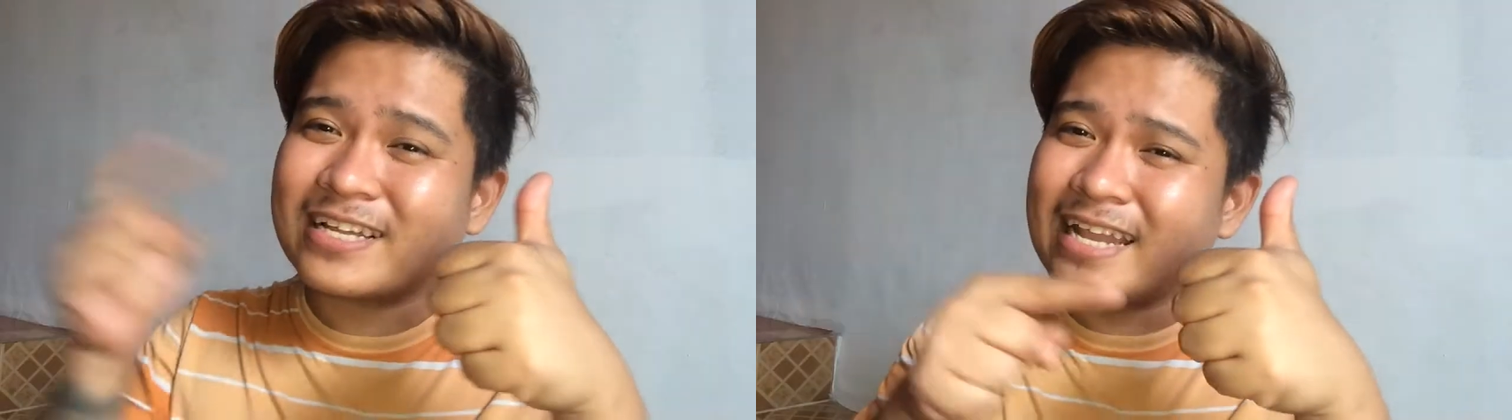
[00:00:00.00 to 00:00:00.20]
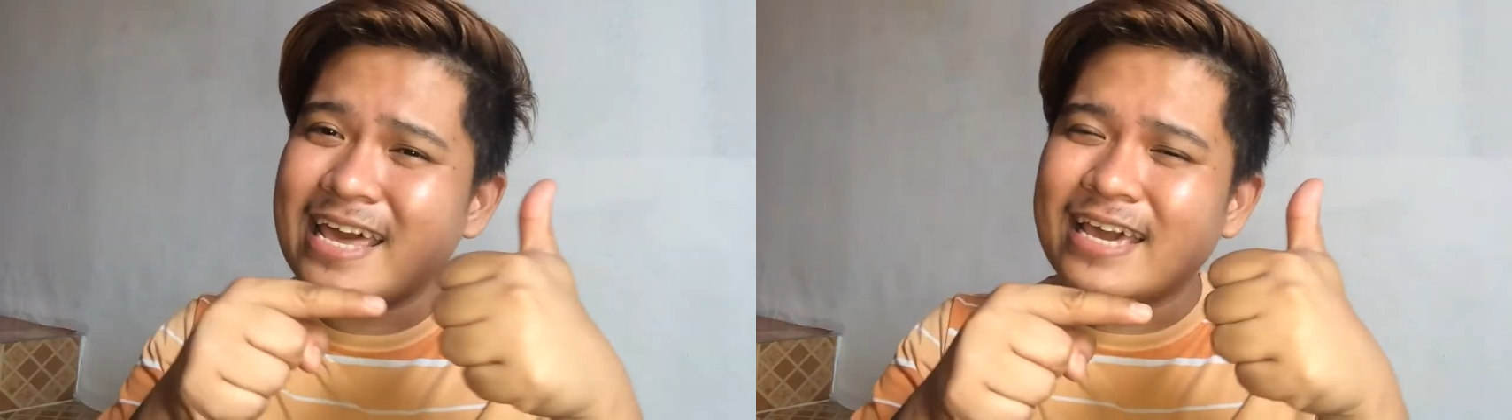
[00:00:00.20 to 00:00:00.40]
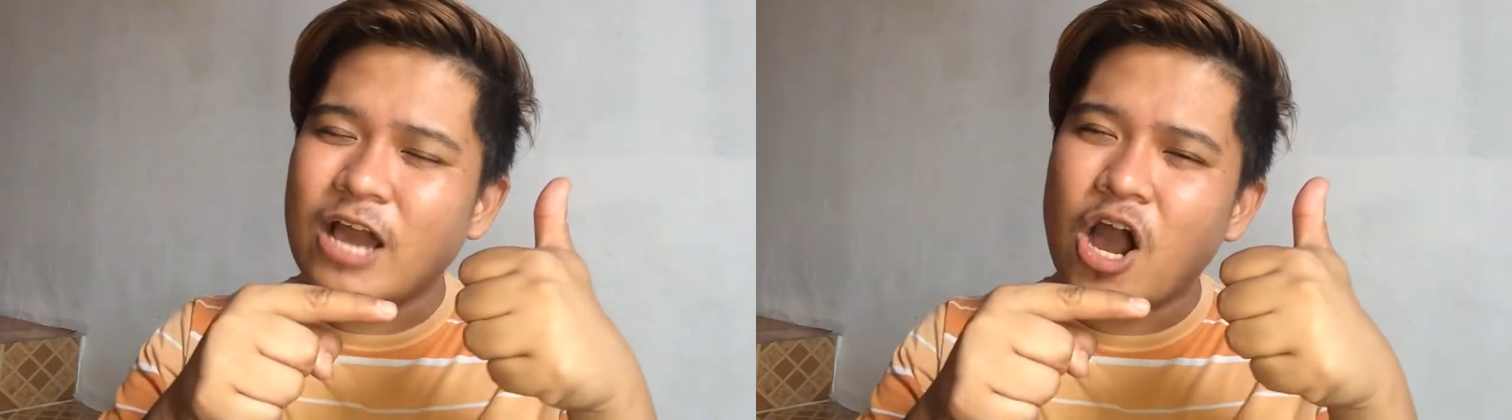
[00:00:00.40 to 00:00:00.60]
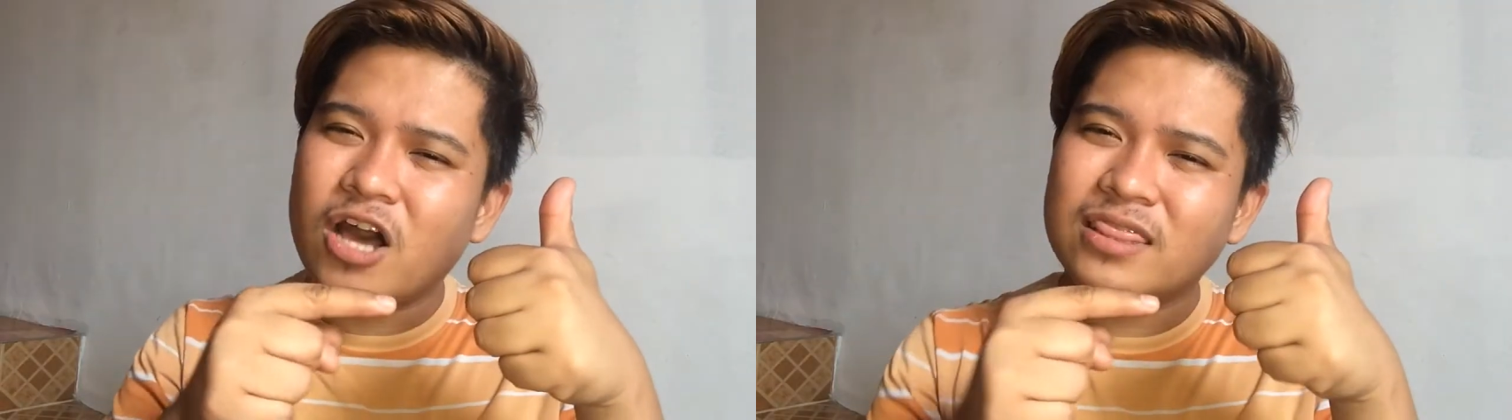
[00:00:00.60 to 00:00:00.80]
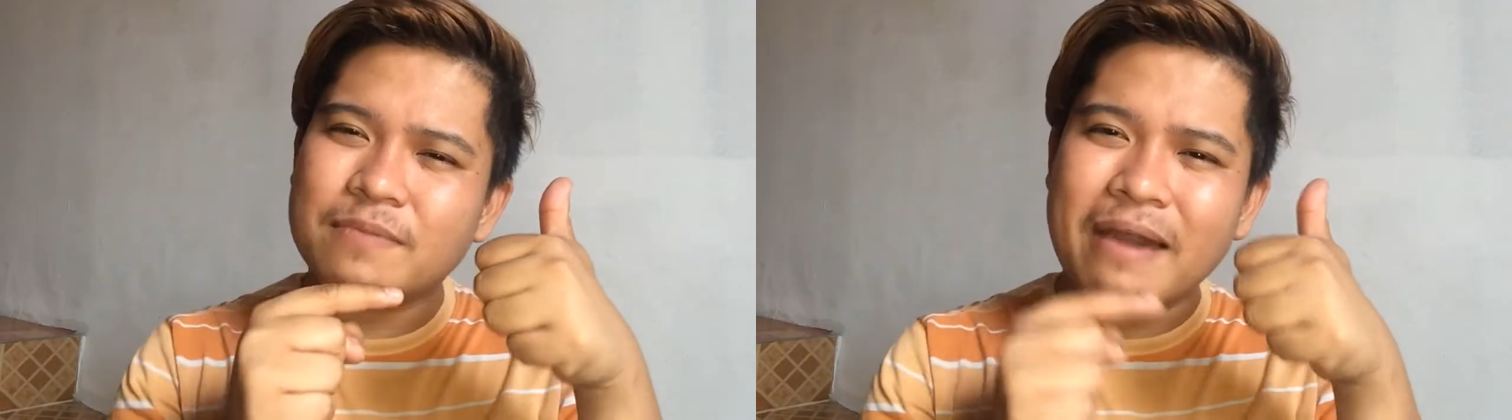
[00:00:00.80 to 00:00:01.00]
click
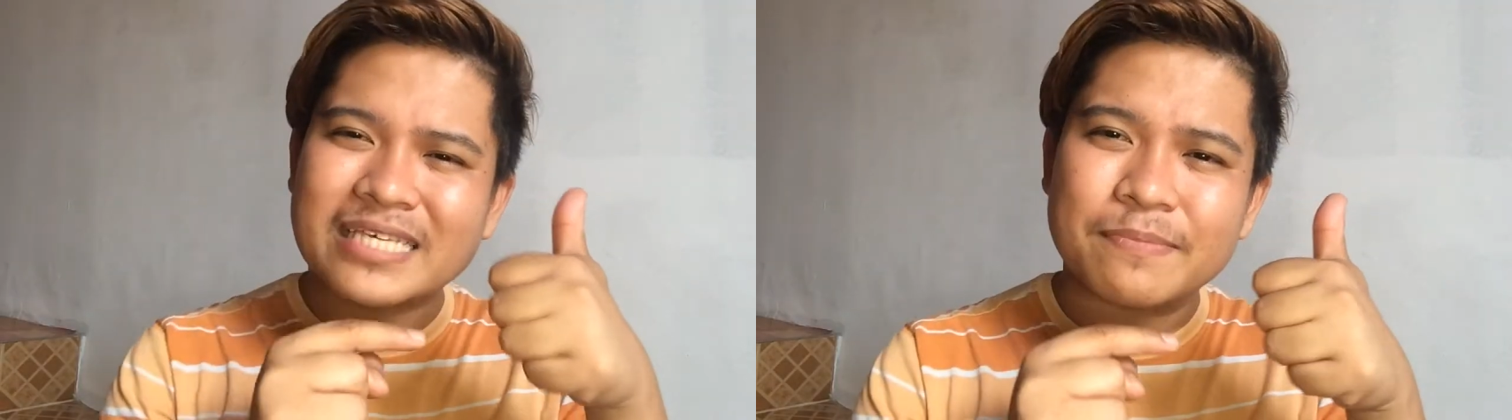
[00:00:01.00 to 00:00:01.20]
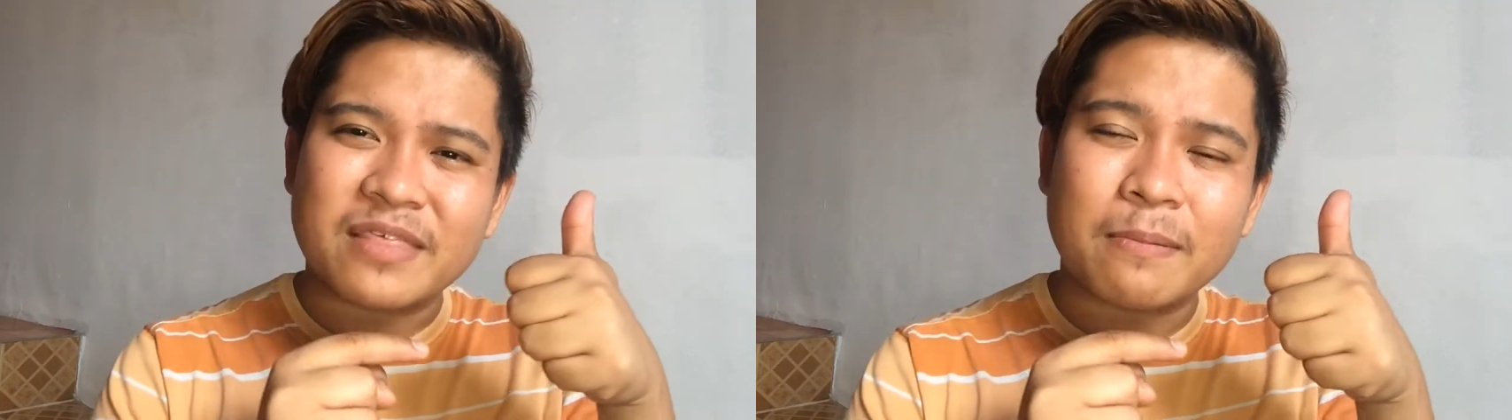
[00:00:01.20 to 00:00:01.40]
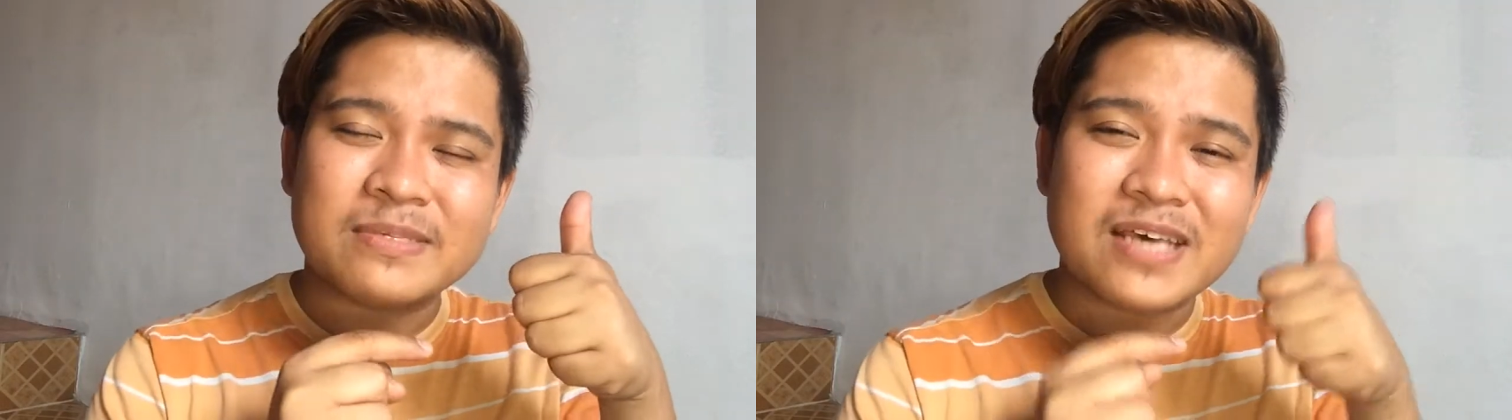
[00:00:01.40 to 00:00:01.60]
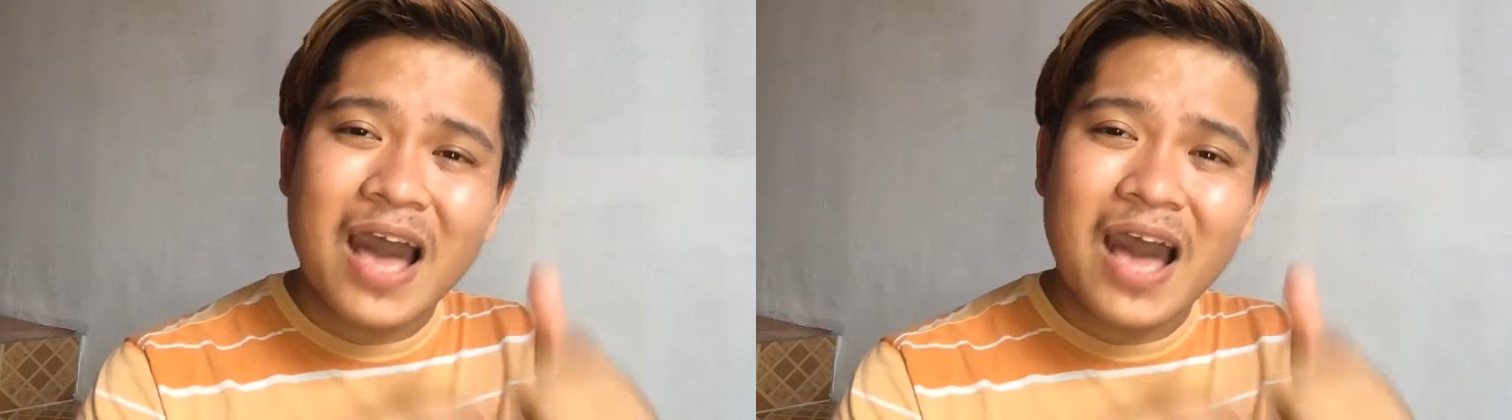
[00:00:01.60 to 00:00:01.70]
on the massive thumbs